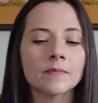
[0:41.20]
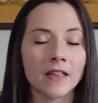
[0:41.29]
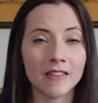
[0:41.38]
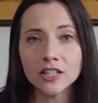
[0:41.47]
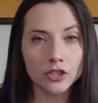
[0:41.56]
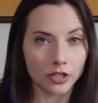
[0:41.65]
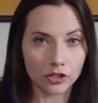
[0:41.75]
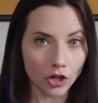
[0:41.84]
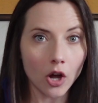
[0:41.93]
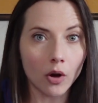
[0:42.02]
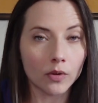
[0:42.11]
And the answer is
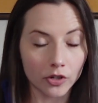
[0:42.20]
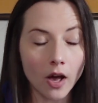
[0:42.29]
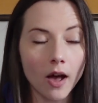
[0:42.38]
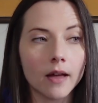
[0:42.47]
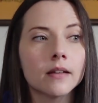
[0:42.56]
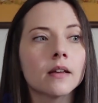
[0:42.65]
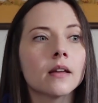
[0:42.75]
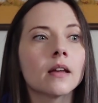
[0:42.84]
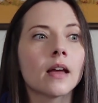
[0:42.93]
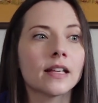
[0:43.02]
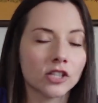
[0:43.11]
no, you're not,
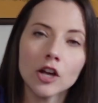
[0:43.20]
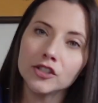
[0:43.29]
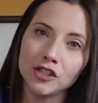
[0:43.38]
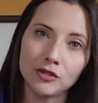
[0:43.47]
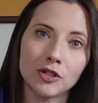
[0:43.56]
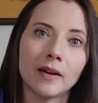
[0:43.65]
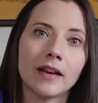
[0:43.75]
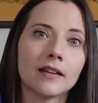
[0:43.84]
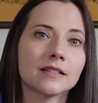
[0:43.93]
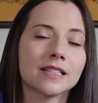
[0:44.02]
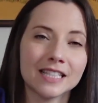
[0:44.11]
as long as you do
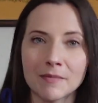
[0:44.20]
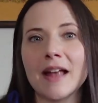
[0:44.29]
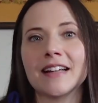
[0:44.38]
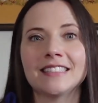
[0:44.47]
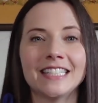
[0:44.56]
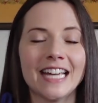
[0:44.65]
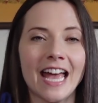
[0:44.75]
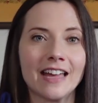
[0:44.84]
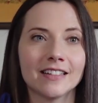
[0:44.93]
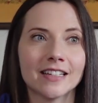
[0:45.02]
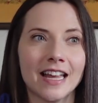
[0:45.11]
it systematically
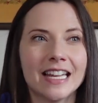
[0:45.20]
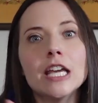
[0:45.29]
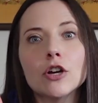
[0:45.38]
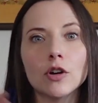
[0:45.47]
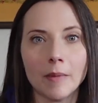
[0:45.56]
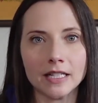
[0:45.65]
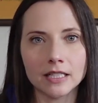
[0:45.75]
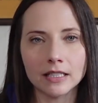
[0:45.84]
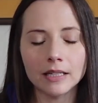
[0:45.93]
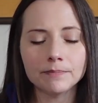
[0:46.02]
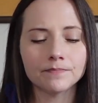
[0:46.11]
and
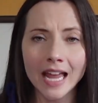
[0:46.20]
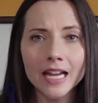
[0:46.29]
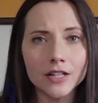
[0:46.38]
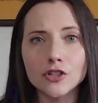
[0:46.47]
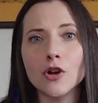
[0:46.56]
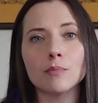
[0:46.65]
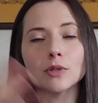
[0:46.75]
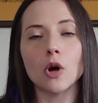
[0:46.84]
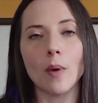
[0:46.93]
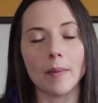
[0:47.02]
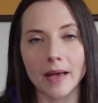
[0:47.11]
incrementally, and you don't
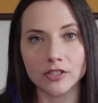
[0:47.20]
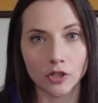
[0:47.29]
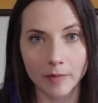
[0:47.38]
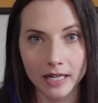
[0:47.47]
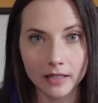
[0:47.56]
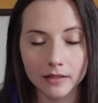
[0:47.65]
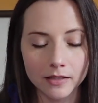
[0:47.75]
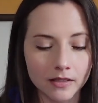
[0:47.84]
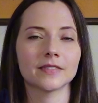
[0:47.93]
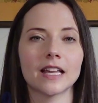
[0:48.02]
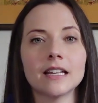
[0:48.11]
blow away past your maintenance.
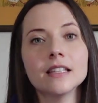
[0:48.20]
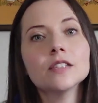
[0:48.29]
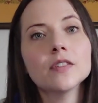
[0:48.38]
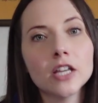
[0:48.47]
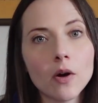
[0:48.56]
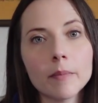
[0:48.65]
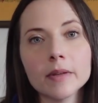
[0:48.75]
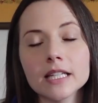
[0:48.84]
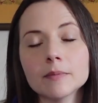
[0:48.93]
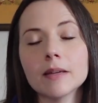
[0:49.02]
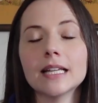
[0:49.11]
And in this video, I'm gonna
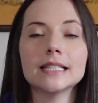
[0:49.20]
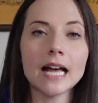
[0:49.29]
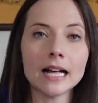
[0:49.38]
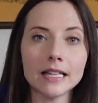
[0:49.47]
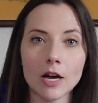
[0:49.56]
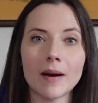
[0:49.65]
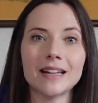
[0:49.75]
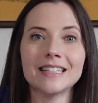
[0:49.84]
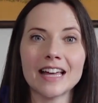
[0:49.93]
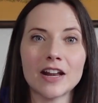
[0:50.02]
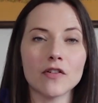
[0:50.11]
explain exactly how I
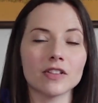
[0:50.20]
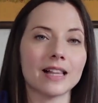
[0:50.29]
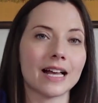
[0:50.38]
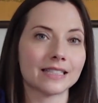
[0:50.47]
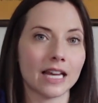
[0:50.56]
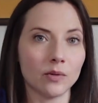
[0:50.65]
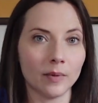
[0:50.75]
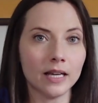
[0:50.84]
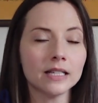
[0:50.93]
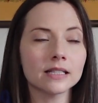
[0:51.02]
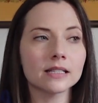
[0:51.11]
did that over the last 8
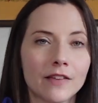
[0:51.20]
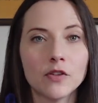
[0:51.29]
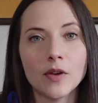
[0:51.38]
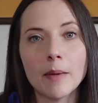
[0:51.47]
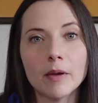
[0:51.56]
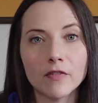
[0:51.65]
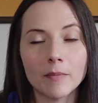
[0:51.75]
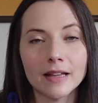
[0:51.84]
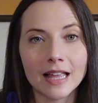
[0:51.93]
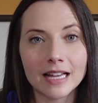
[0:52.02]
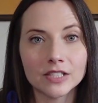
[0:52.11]
weeks. If you came here from my
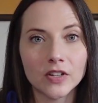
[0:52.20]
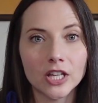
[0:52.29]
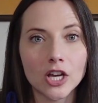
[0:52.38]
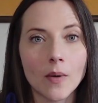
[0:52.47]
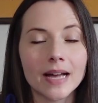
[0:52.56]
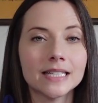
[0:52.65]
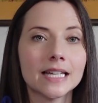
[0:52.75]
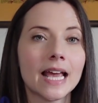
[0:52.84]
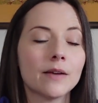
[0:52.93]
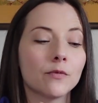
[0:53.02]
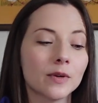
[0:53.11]
last video, I did
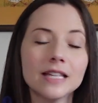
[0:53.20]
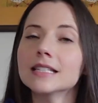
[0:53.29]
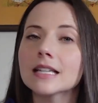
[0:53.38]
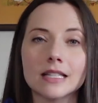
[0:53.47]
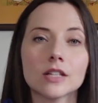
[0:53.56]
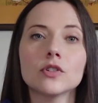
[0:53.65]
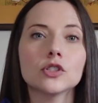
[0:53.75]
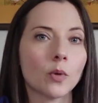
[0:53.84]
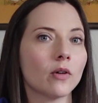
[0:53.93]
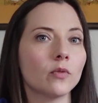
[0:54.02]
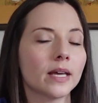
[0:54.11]
a really successful
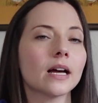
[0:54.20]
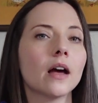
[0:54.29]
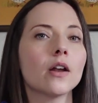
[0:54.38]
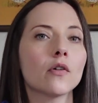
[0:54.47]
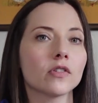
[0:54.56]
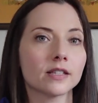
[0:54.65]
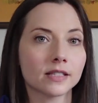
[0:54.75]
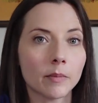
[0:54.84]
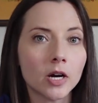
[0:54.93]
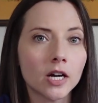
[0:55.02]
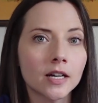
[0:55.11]
12-week cut over the
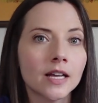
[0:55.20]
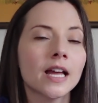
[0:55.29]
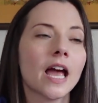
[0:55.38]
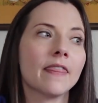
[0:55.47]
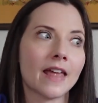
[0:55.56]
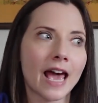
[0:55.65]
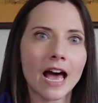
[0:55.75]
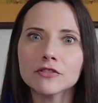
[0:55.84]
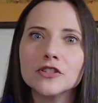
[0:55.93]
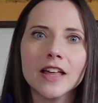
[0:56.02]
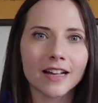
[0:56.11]
summer. And then
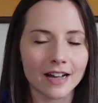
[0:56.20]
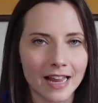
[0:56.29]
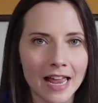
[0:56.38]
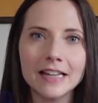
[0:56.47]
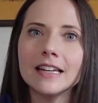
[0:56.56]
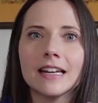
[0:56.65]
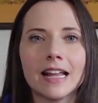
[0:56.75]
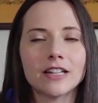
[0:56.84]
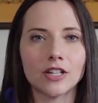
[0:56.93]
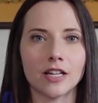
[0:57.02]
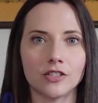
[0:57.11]
after that cut ended and
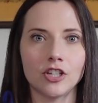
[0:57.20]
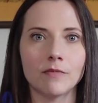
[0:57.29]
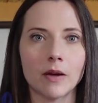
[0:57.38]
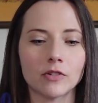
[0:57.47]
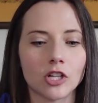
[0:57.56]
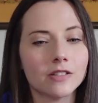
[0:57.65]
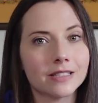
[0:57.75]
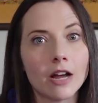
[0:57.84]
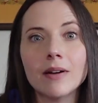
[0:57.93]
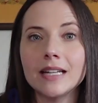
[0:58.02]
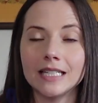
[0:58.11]
I achieved my results,
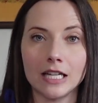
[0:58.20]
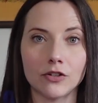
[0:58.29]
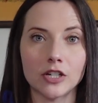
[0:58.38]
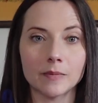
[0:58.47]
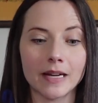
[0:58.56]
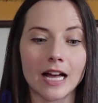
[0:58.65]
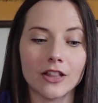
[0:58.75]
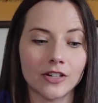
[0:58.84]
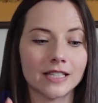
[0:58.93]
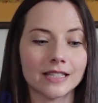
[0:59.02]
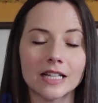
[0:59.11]
now I need to increase my
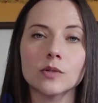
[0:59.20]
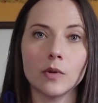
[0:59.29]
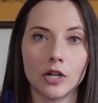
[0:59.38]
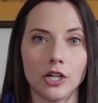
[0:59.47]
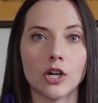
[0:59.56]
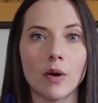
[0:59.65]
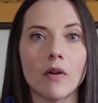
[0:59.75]
calories, and that's what we're gonna go